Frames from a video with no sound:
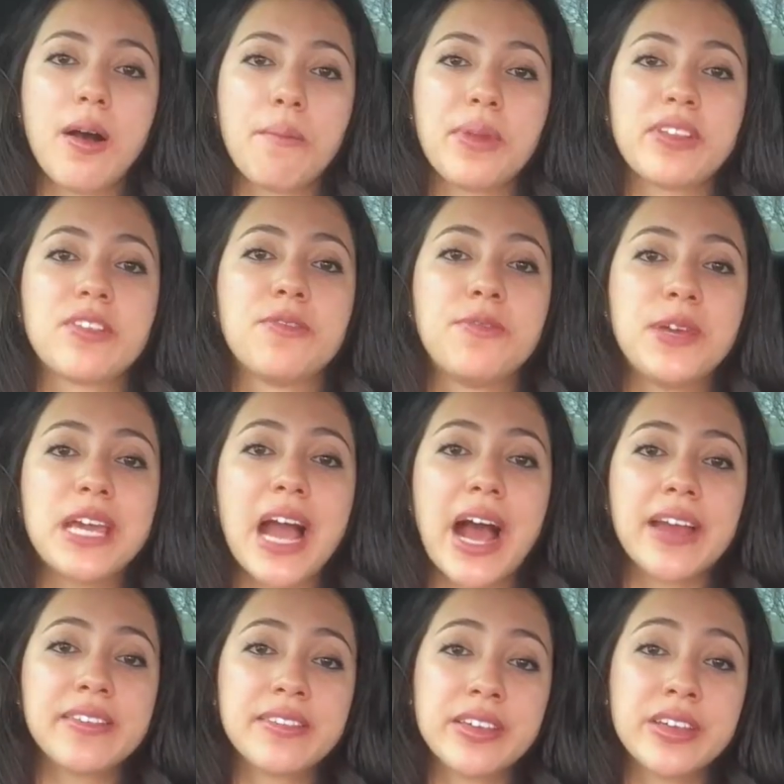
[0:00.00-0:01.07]
That's
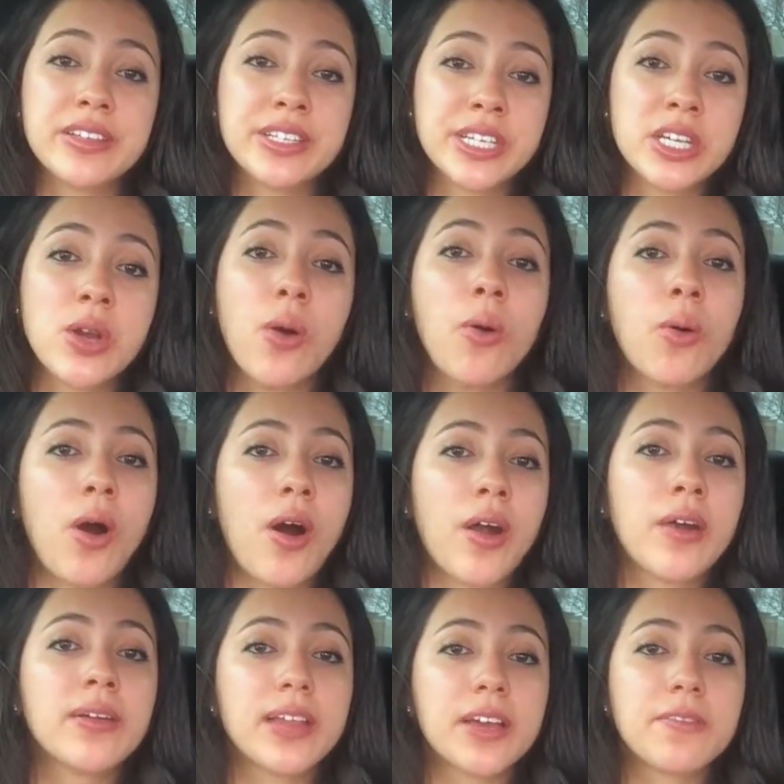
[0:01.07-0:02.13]

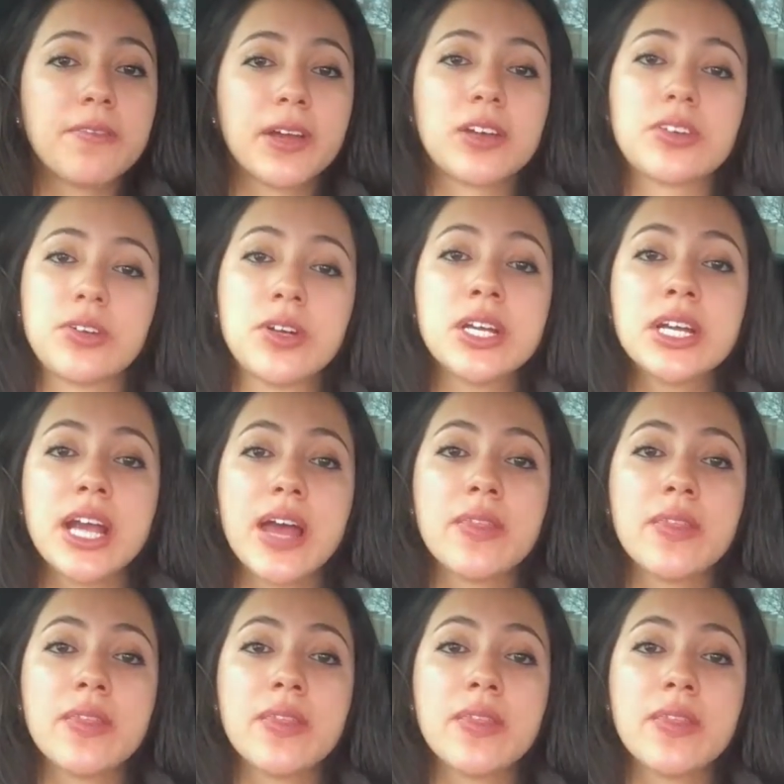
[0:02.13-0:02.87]
VICTOR, like victory,